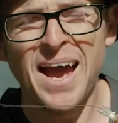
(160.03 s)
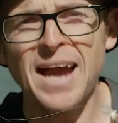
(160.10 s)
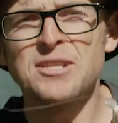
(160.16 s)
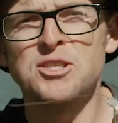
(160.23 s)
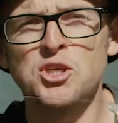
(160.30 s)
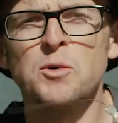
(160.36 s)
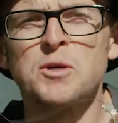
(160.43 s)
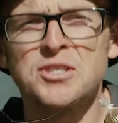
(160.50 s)

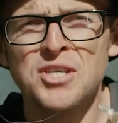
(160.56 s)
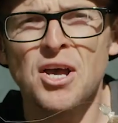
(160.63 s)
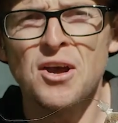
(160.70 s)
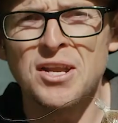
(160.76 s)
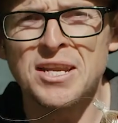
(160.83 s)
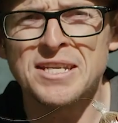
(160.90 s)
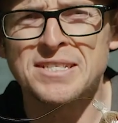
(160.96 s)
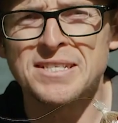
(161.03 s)
And to a
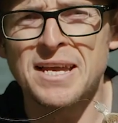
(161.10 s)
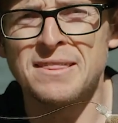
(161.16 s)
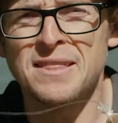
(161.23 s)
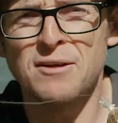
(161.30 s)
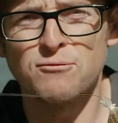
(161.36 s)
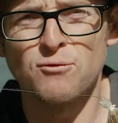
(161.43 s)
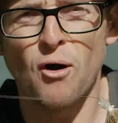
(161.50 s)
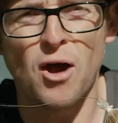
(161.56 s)
certain extent,
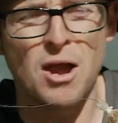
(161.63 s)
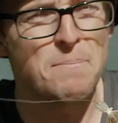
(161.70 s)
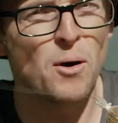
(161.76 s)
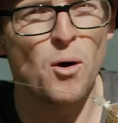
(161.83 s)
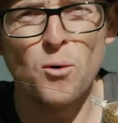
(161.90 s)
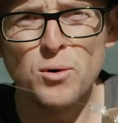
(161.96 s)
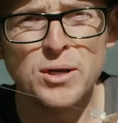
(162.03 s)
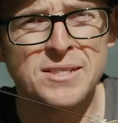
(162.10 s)
they're right,
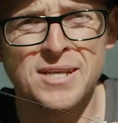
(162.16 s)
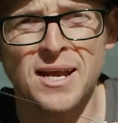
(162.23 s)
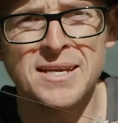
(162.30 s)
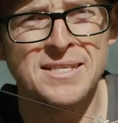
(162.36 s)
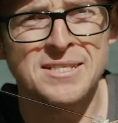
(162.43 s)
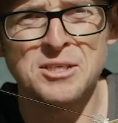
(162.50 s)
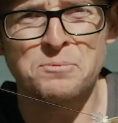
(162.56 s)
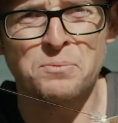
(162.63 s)
but all it
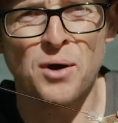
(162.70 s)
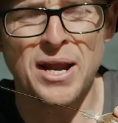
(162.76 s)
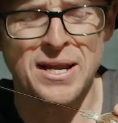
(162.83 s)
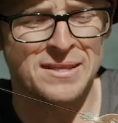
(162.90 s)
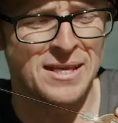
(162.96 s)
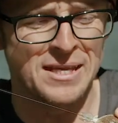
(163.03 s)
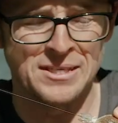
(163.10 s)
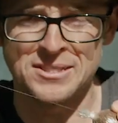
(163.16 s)
takes is
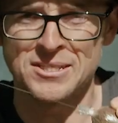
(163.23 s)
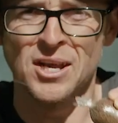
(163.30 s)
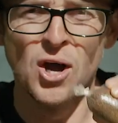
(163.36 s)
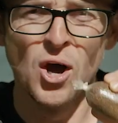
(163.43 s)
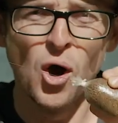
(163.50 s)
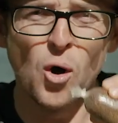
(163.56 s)
practice.